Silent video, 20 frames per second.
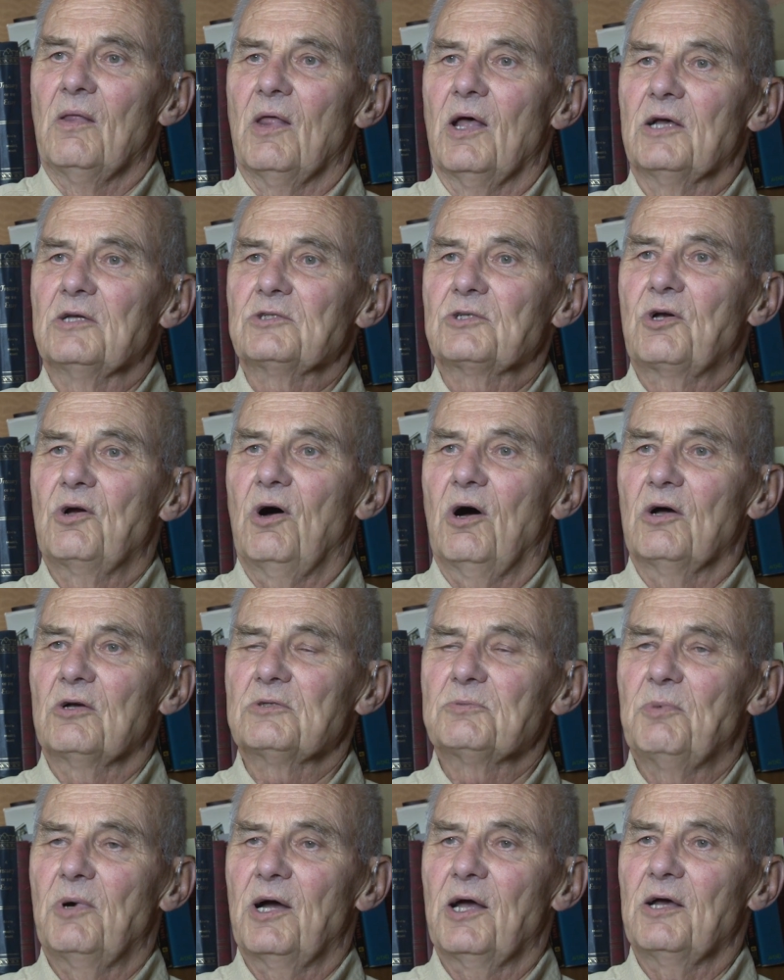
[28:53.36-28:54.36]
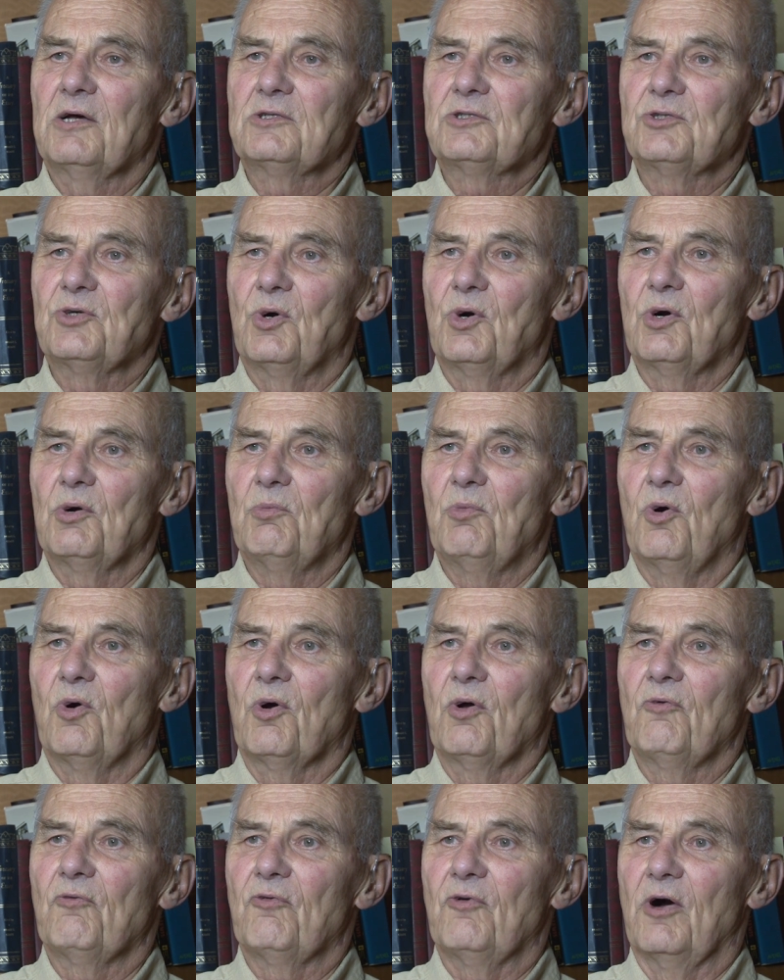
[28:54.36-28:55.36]
That's caused by a
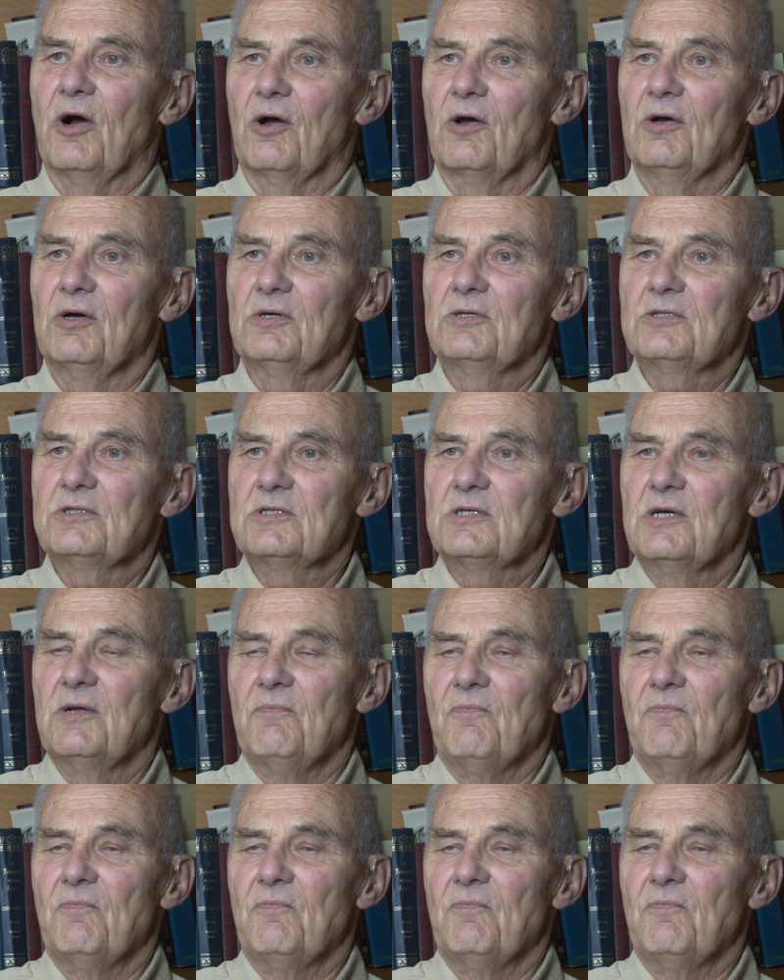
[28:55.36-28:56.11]
soil-borne fungus,